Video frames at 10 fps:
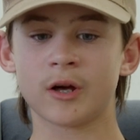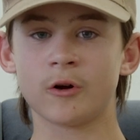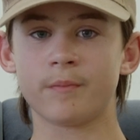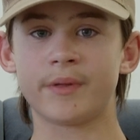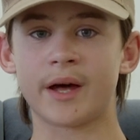
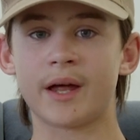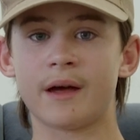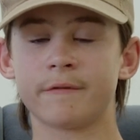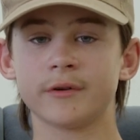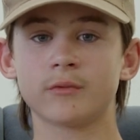hope that
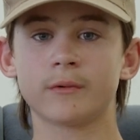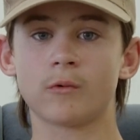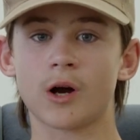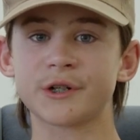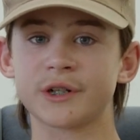everyone
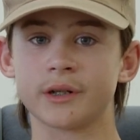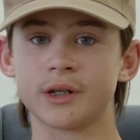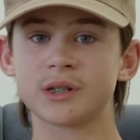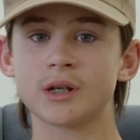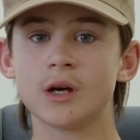watching
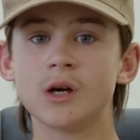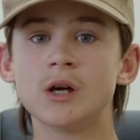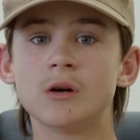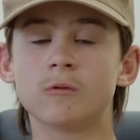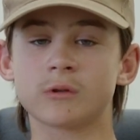this
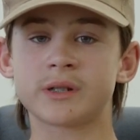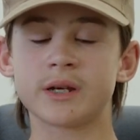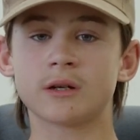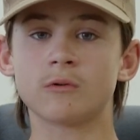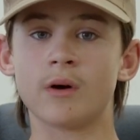will
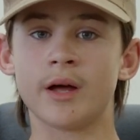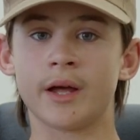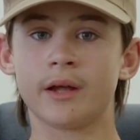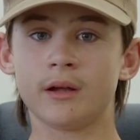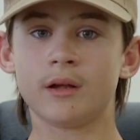take
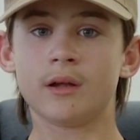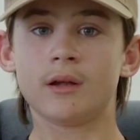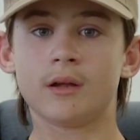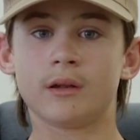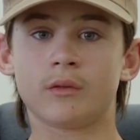away
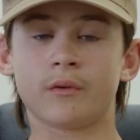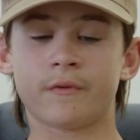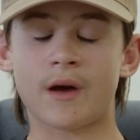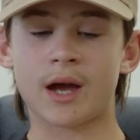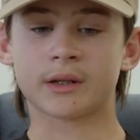the
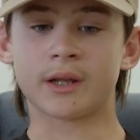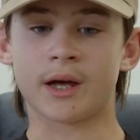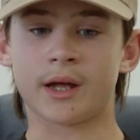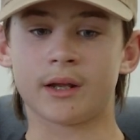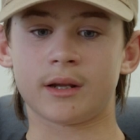fact
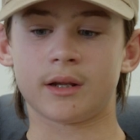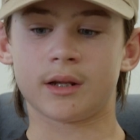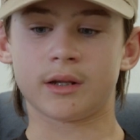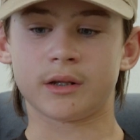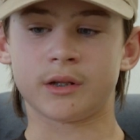that
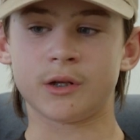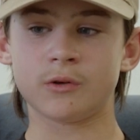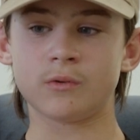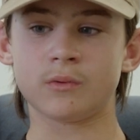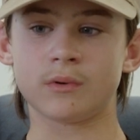
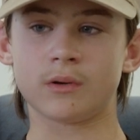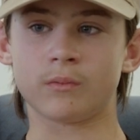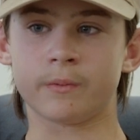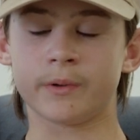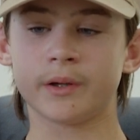you
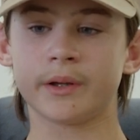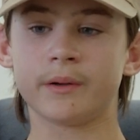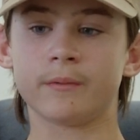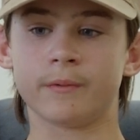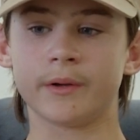
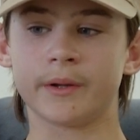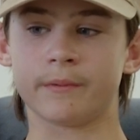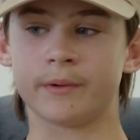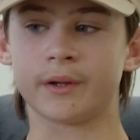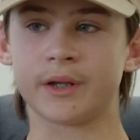really, really,
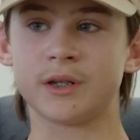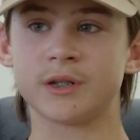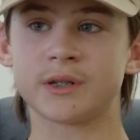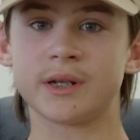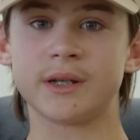really
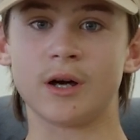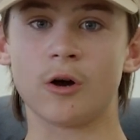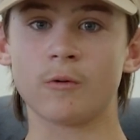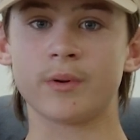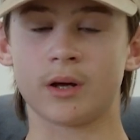just need
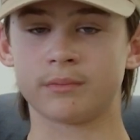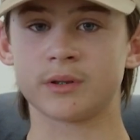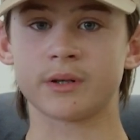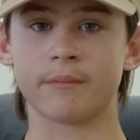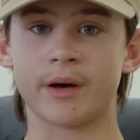to open up to
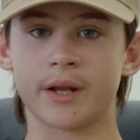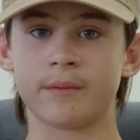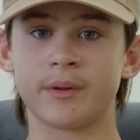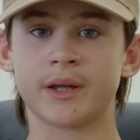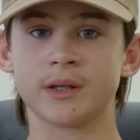
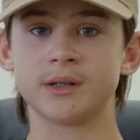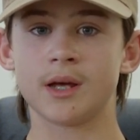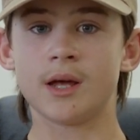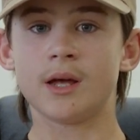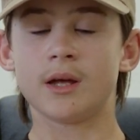somebody, because
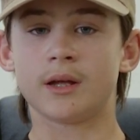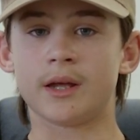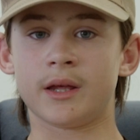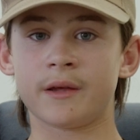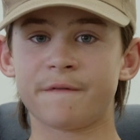
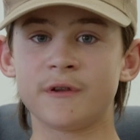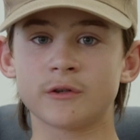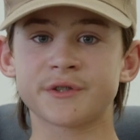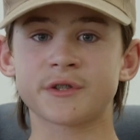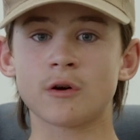it
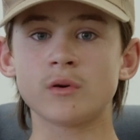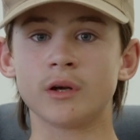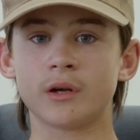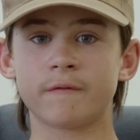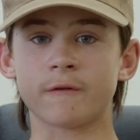feels so
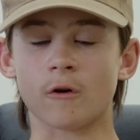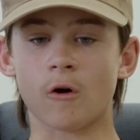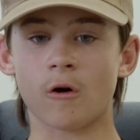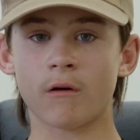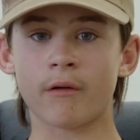good for
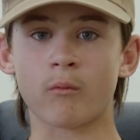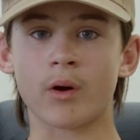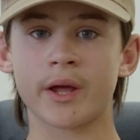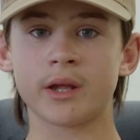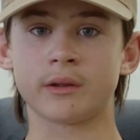all the
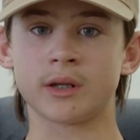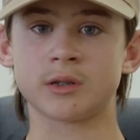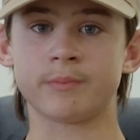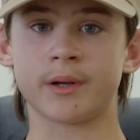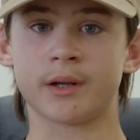weight that